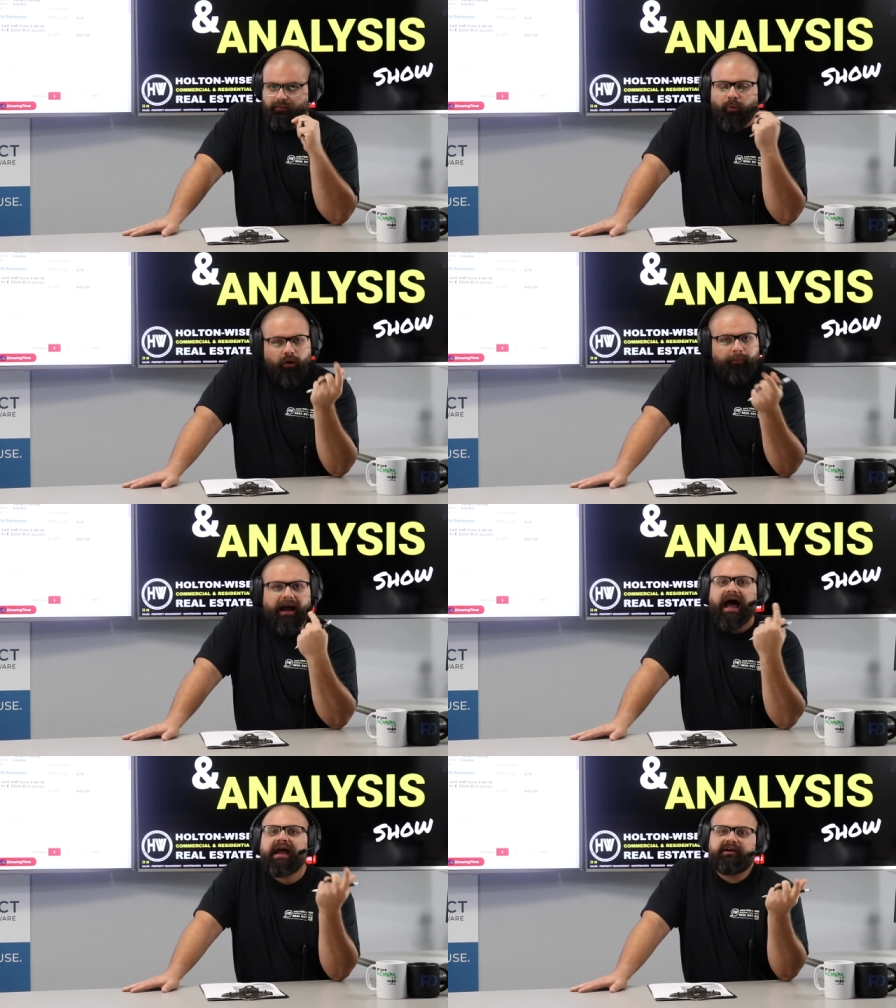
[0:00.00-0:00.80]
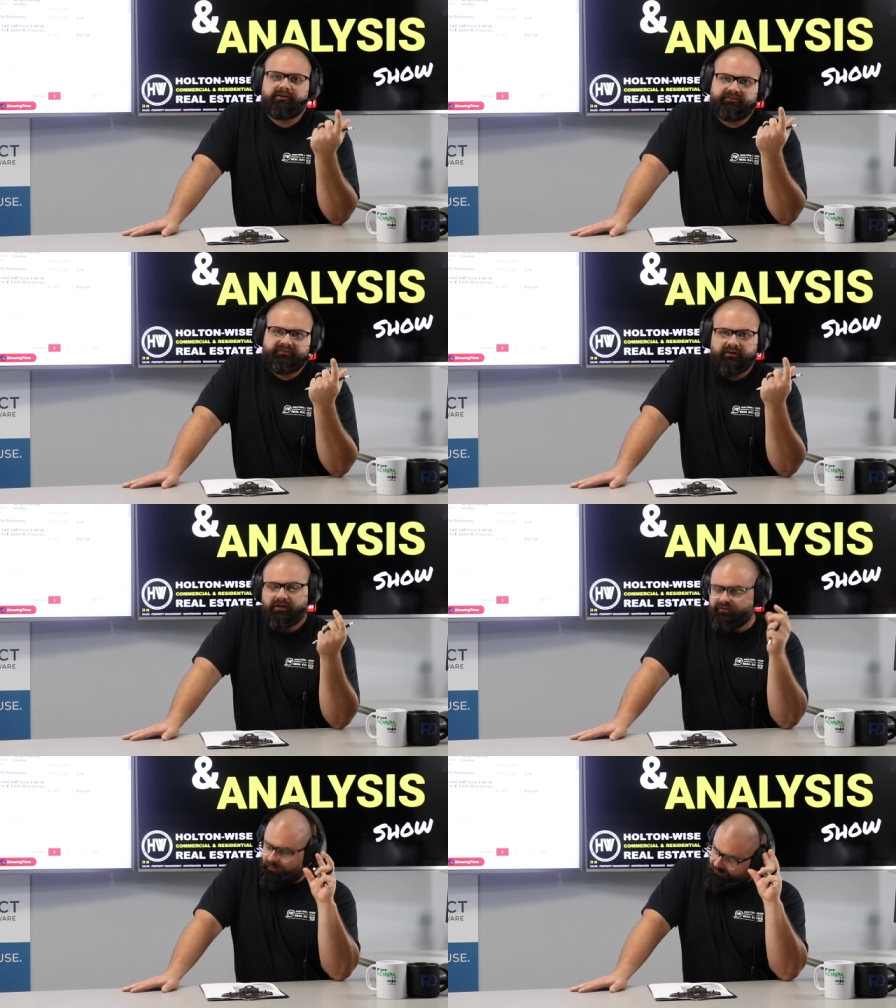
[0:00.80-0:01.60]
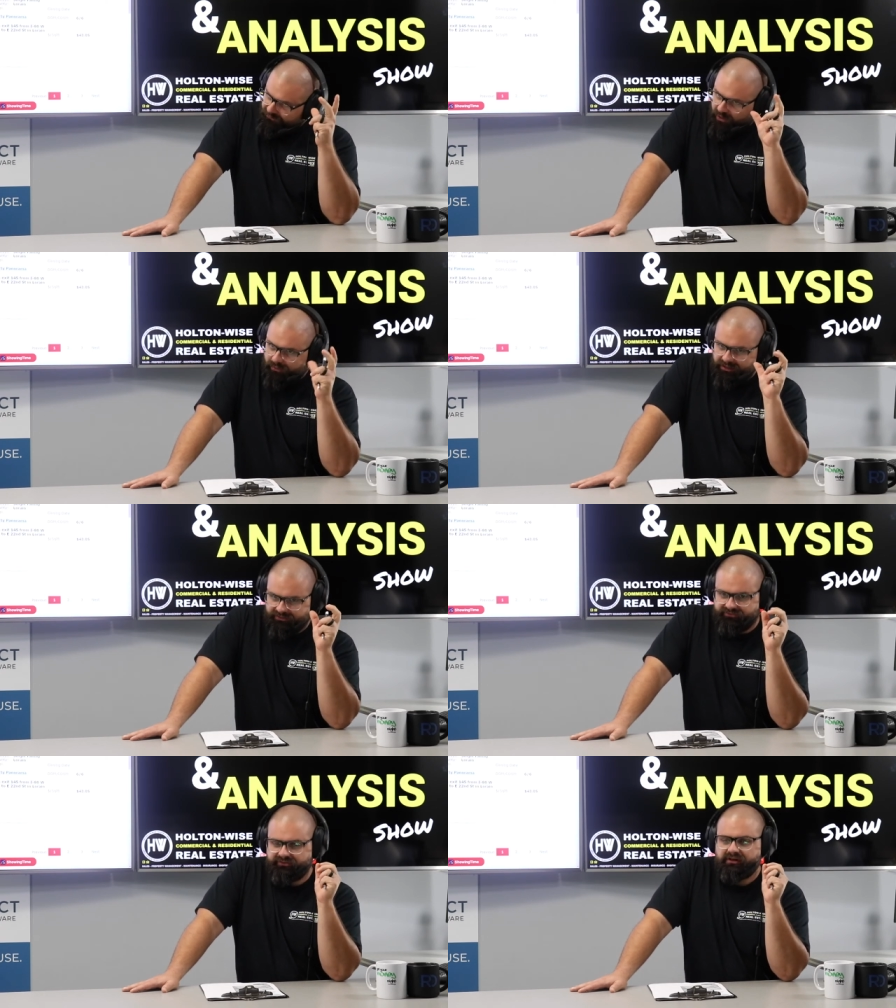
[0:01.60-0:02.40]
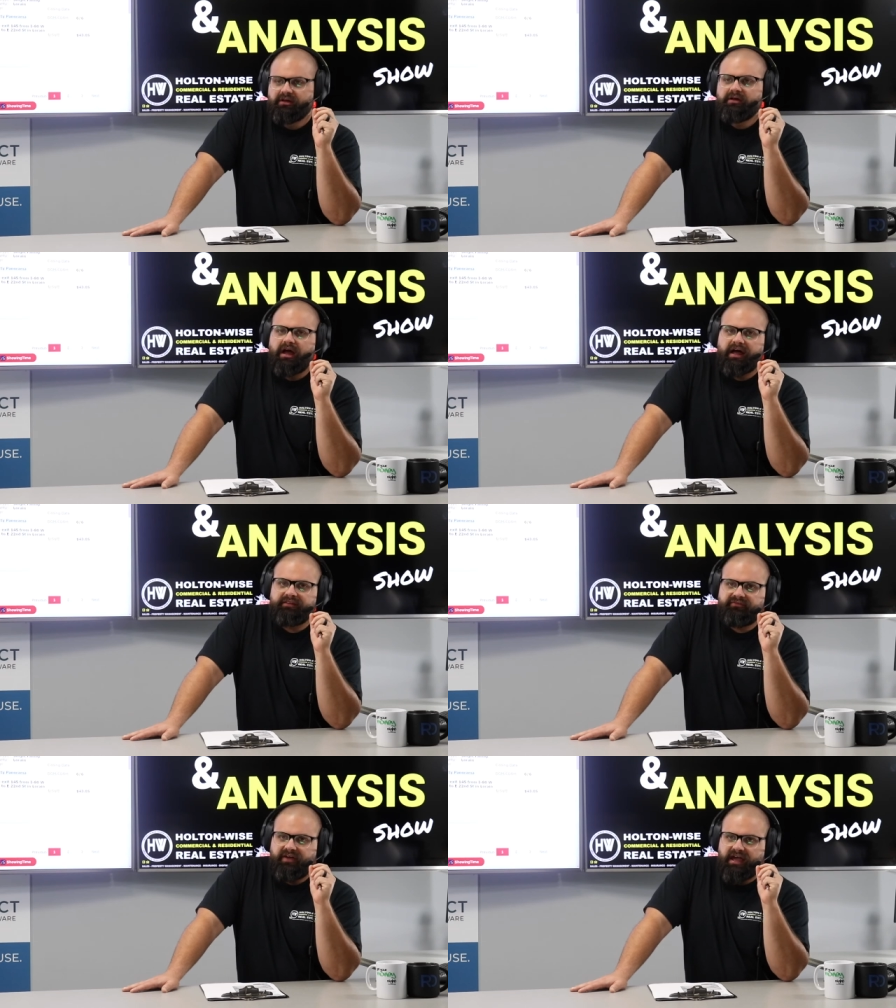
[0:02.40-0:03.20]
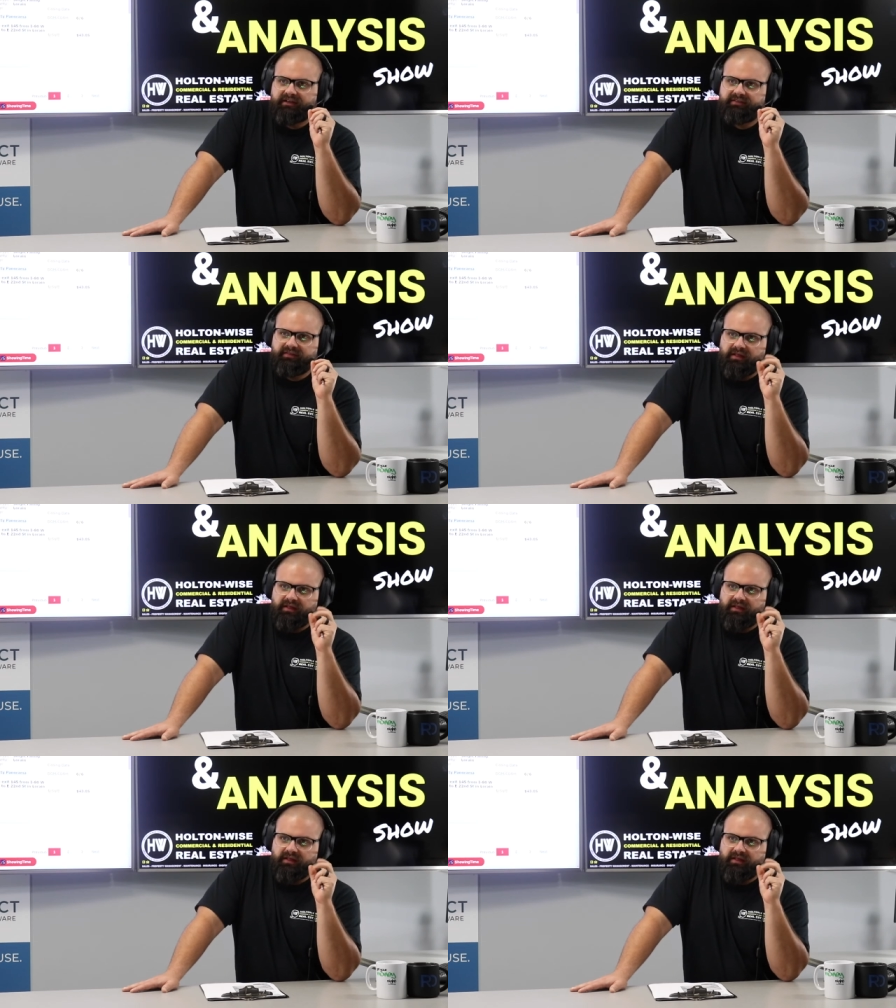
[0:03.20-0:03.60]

more buyers don't focus on the fact